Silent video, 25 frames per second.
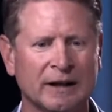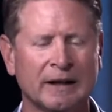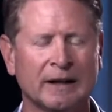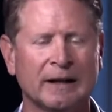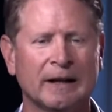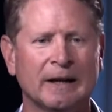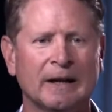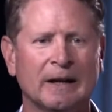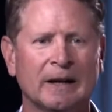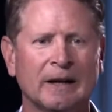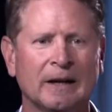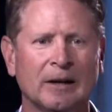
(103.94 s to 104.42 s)

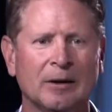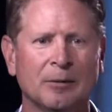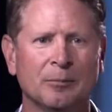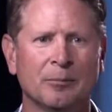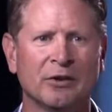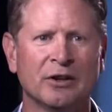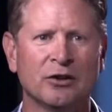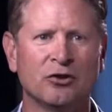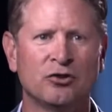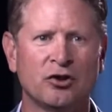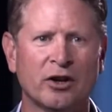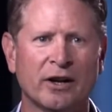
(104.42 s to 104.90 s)

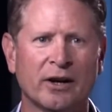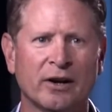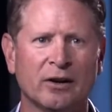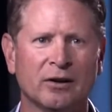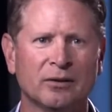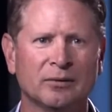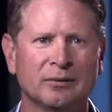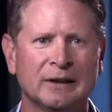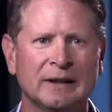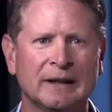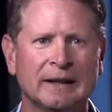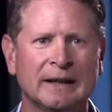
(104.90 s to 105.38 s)
the jail,
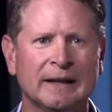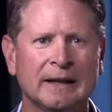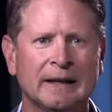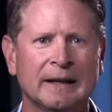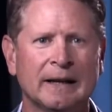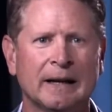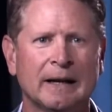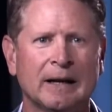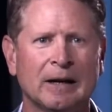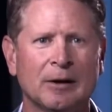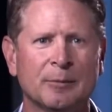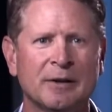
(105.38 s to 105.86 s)

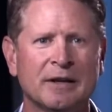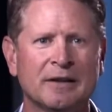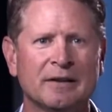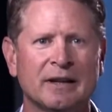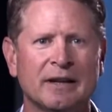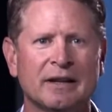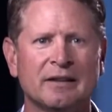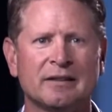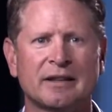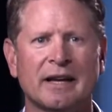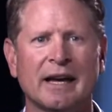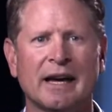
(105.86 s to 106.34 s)

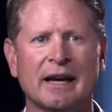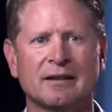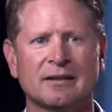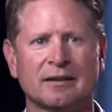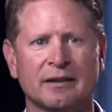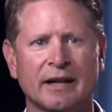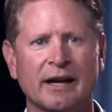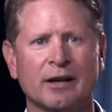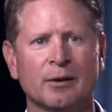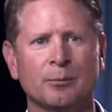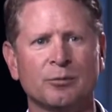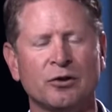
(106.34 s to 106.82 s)
his case
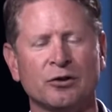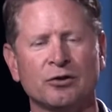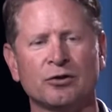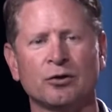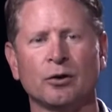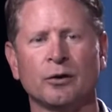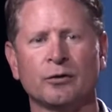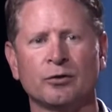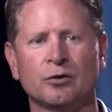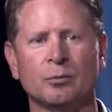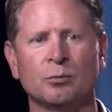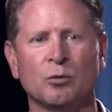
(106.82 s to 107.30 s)
led him to
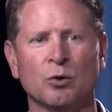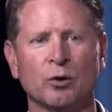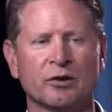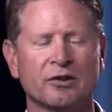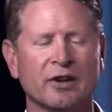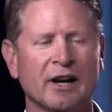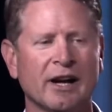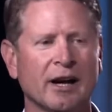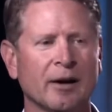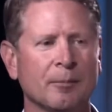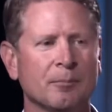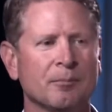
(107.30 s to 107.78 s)
serve some more
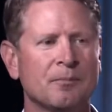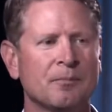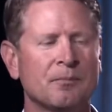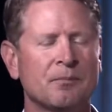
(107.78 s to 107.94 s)
time.